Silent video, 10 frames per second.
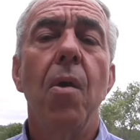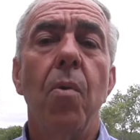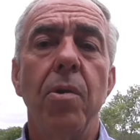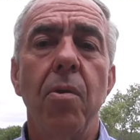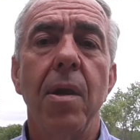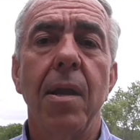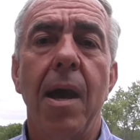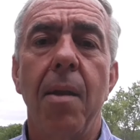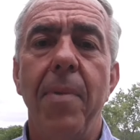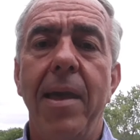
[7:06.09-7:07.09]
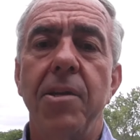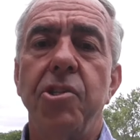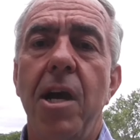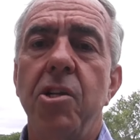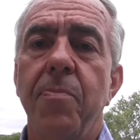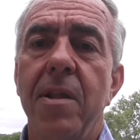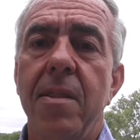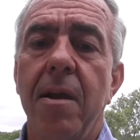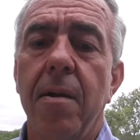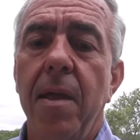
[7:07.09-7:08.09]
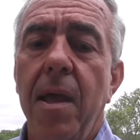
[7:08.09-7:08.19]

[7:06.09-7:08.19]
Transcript: Well, you can kind of make a judgment there.